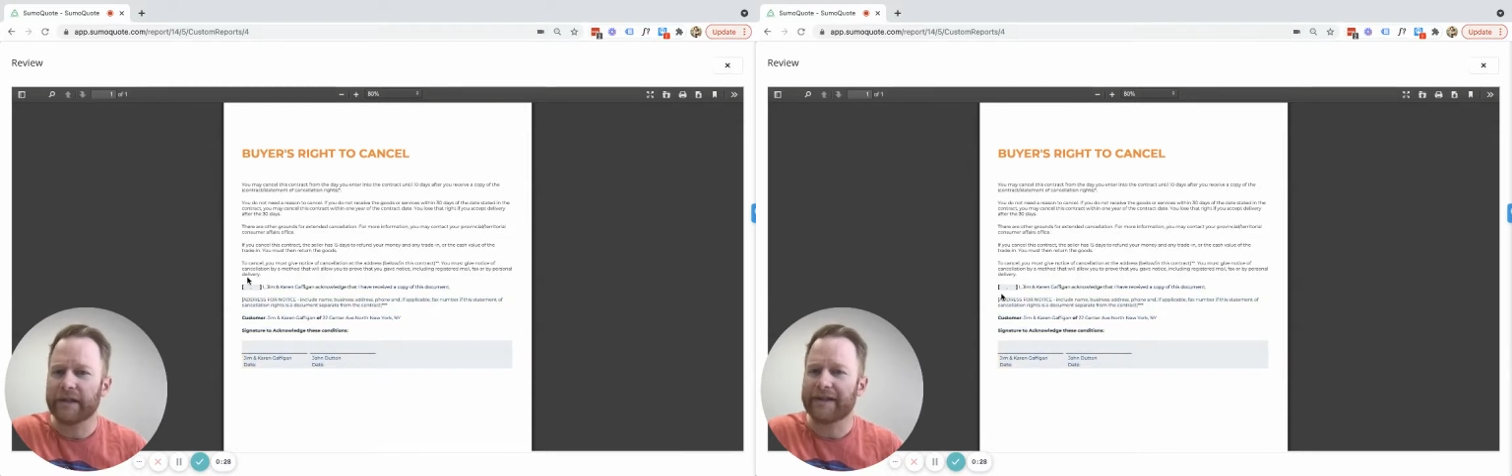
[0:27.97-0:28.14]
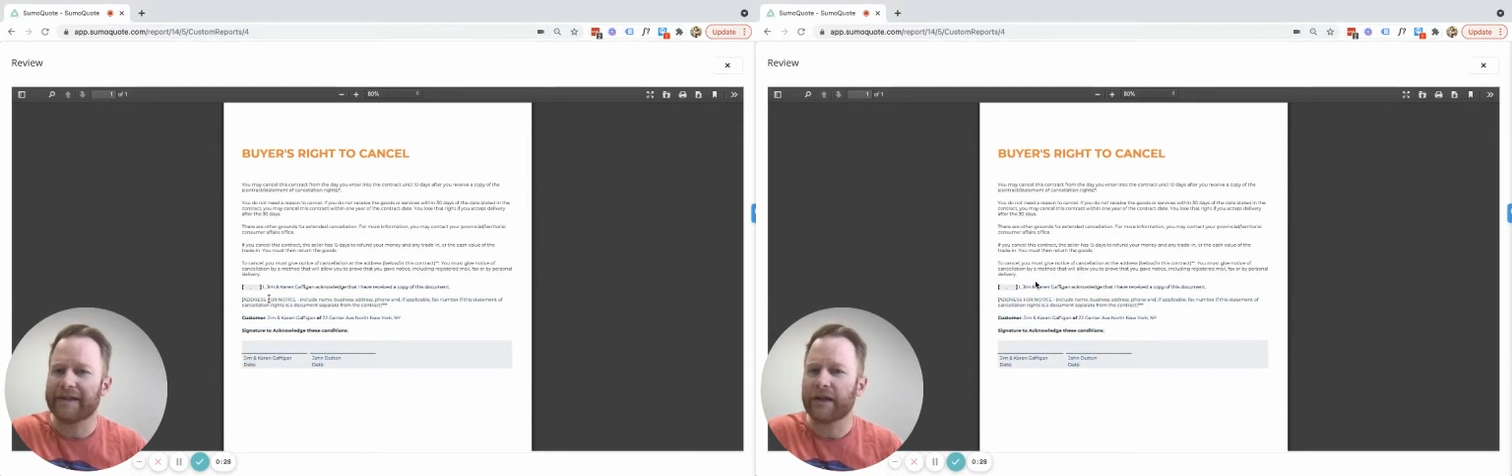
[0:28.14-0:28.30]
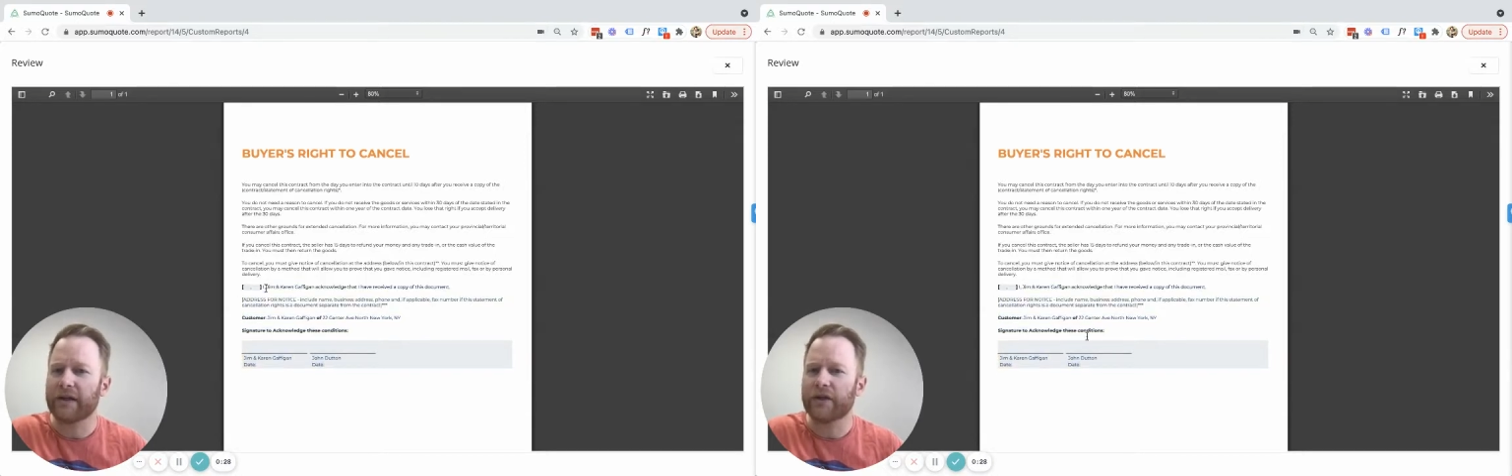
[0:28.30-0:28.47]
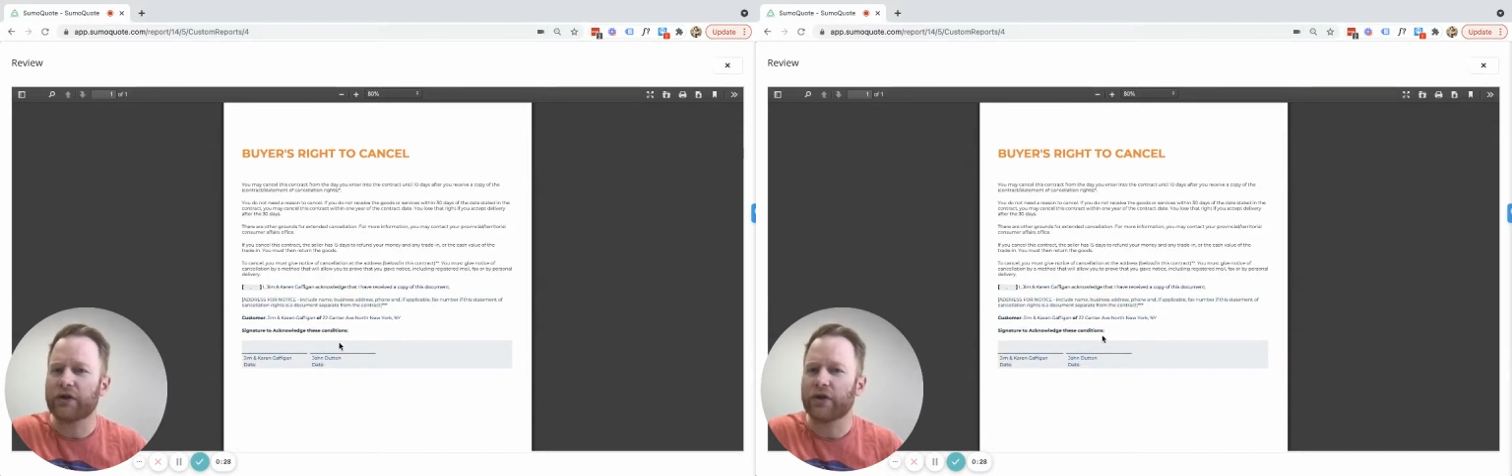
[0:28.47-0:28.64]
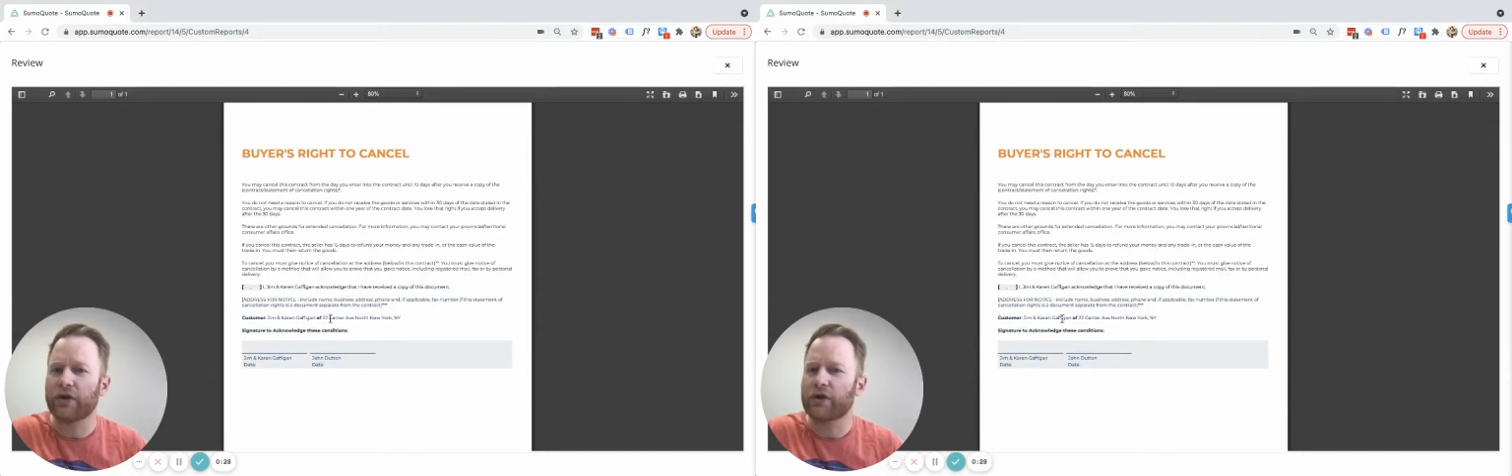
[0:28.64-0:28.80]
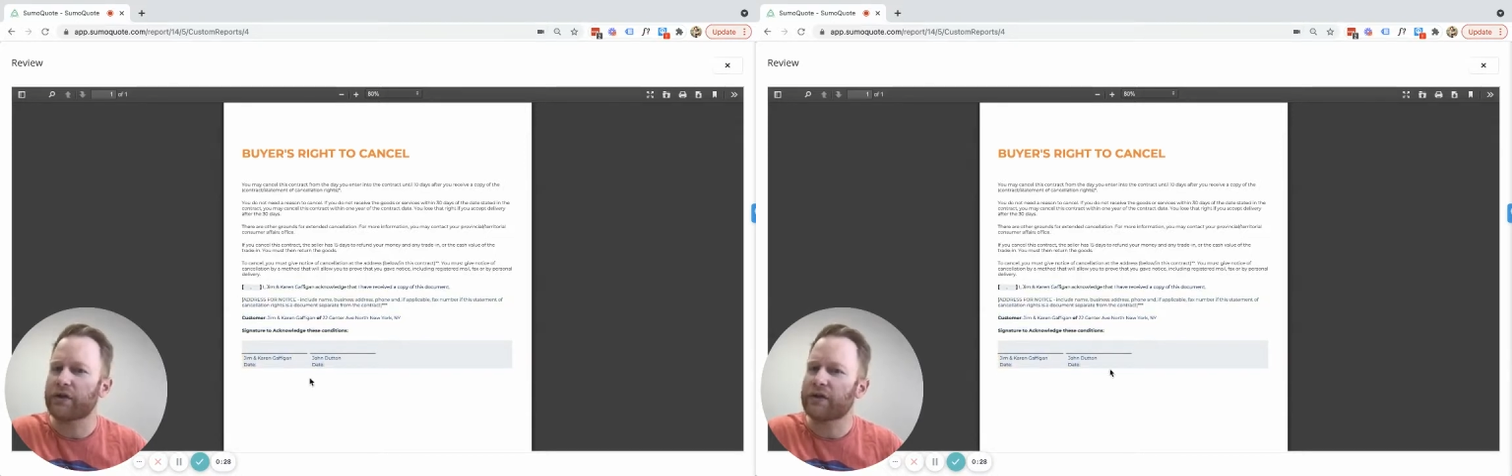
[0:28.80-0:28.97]

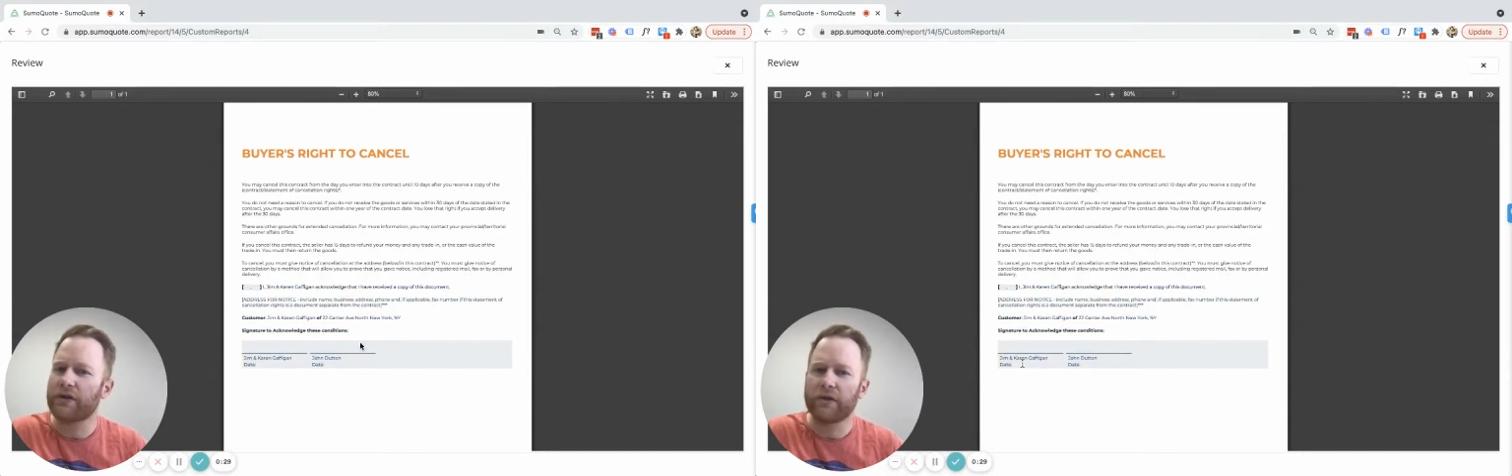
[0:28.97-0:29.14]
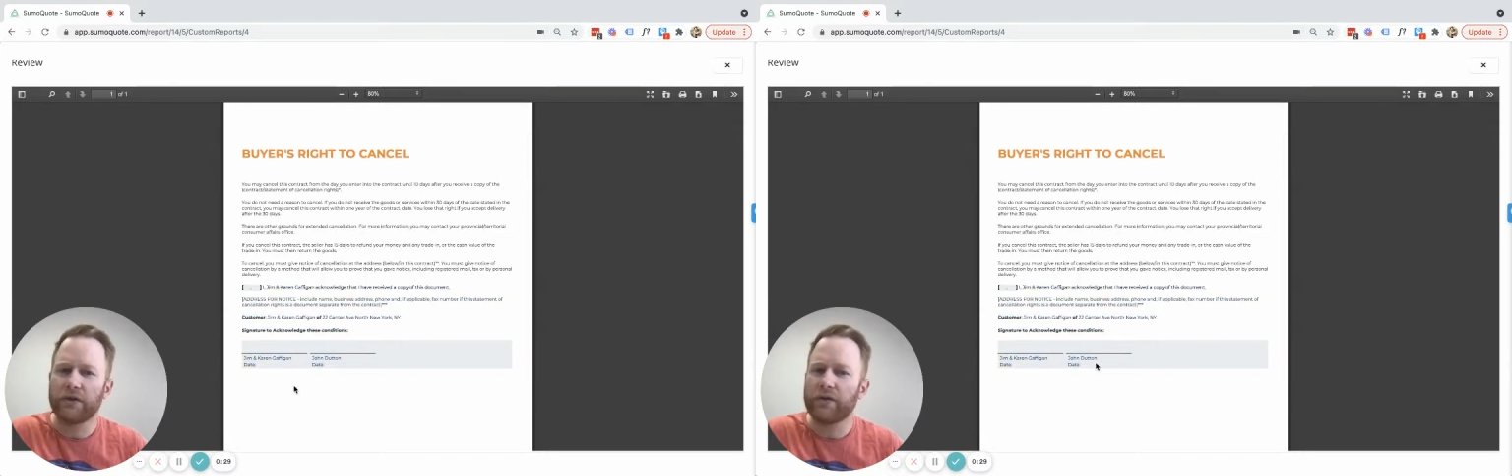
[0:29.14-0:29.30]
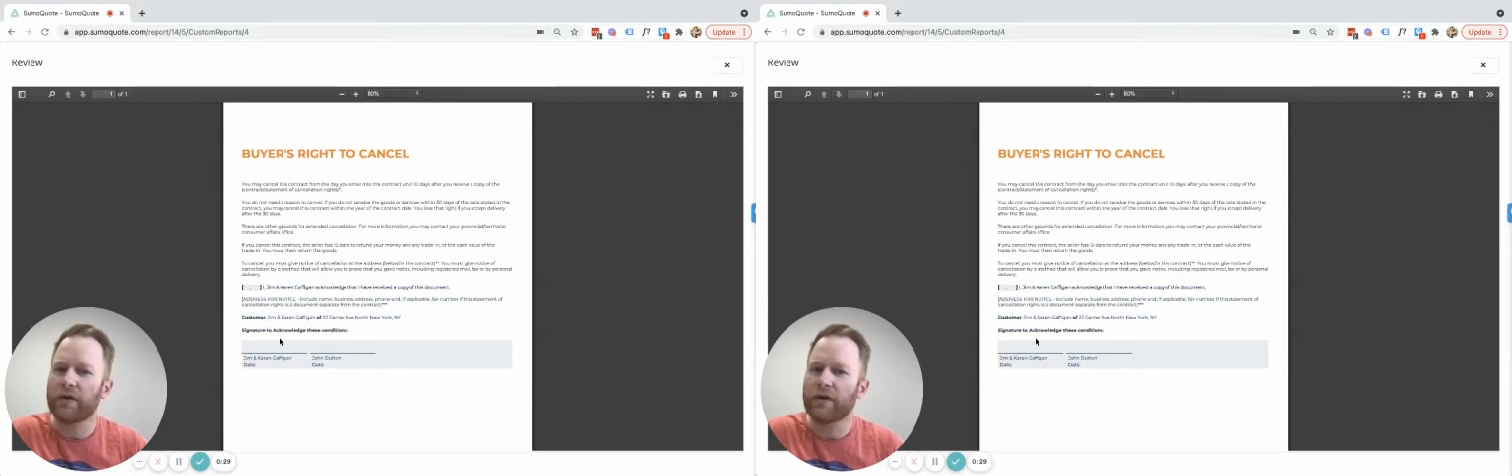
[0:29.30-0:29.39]
signatures to